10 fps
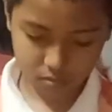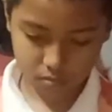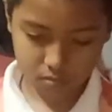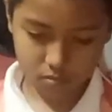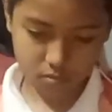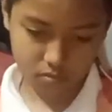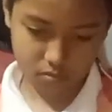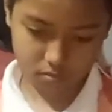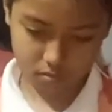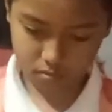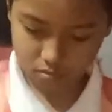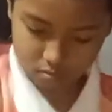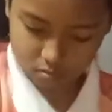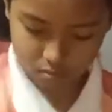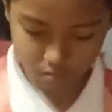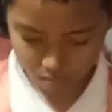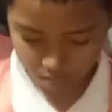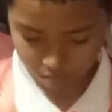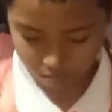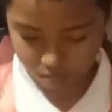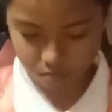(silence)